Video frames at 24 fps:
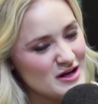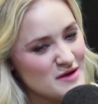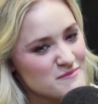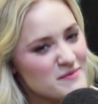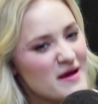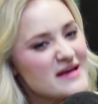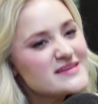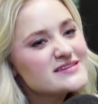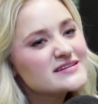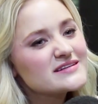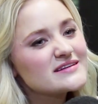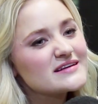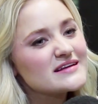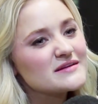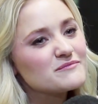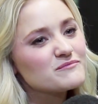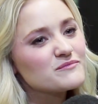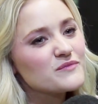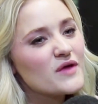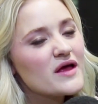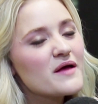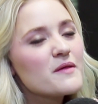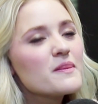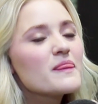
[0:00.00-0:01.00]
basically
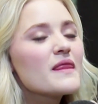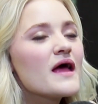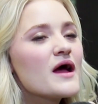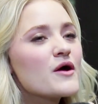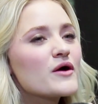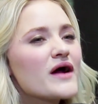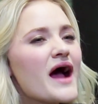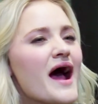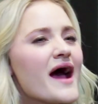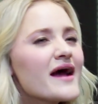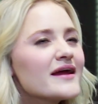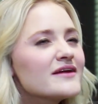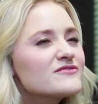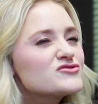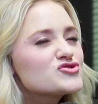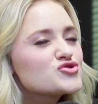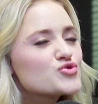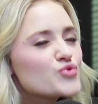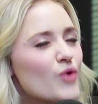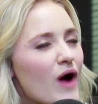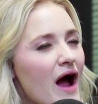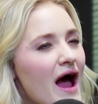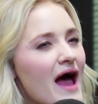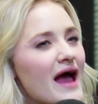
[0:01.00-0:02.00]

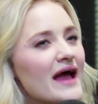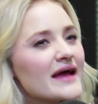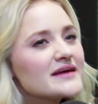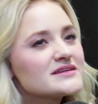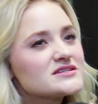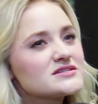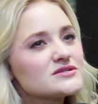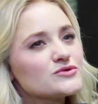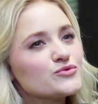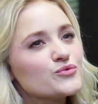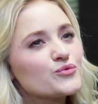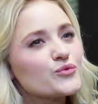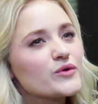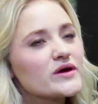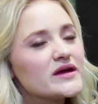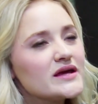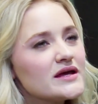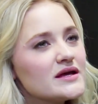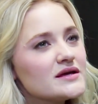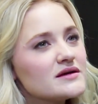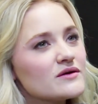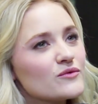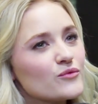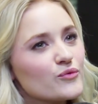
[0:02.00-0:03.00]
try to
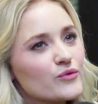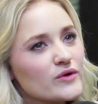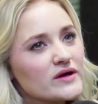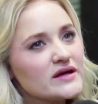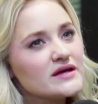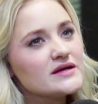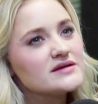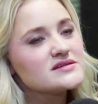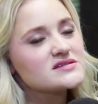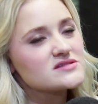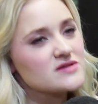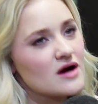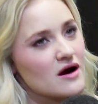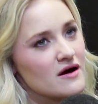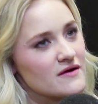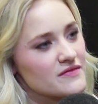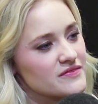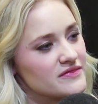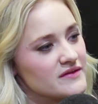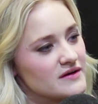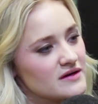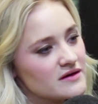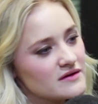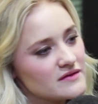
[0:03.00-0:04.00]
restart
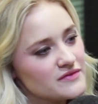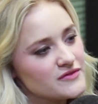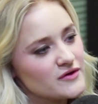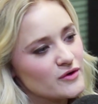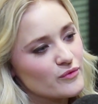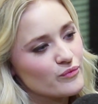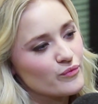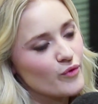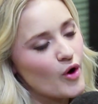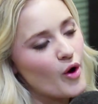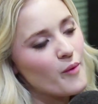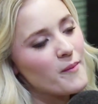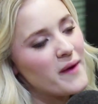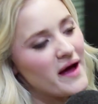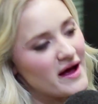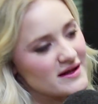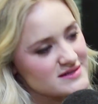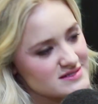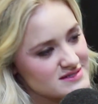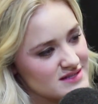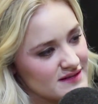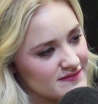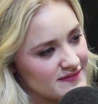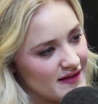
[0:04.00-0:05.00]
the
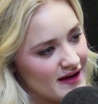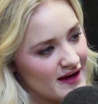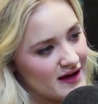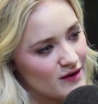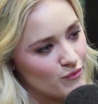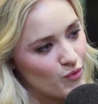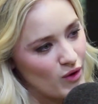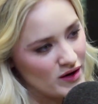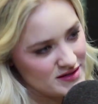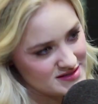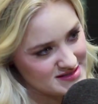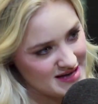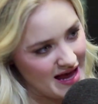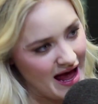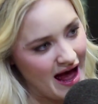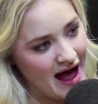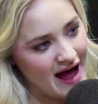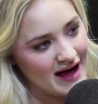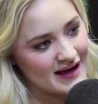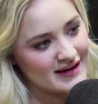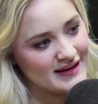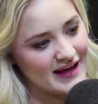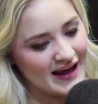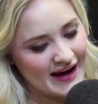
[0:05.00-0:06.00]
romance that they once
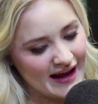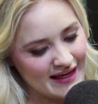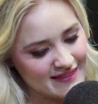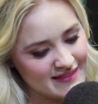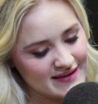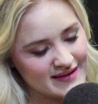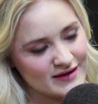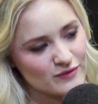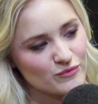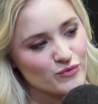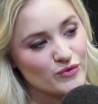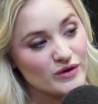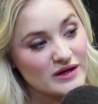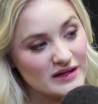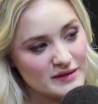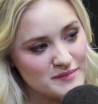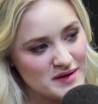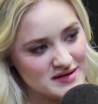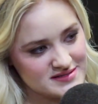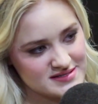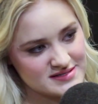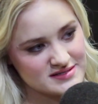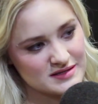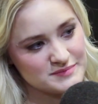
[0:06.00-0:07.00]
had, and I think it really
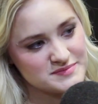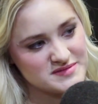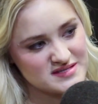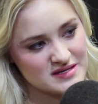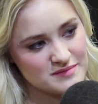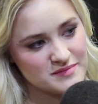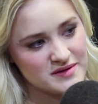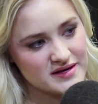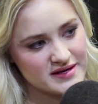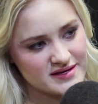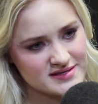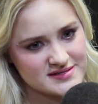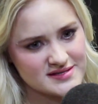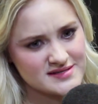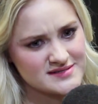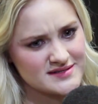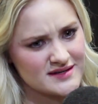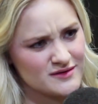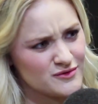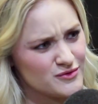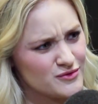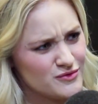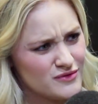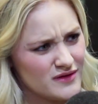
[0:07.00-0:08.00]
messes up CB because he's
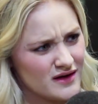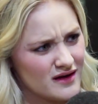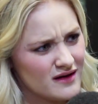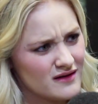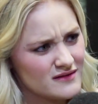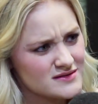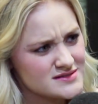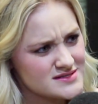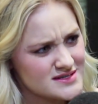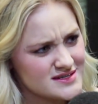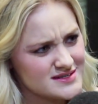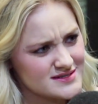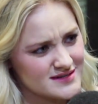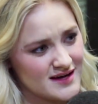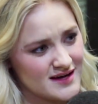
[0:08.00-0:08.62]
like, who the hell is this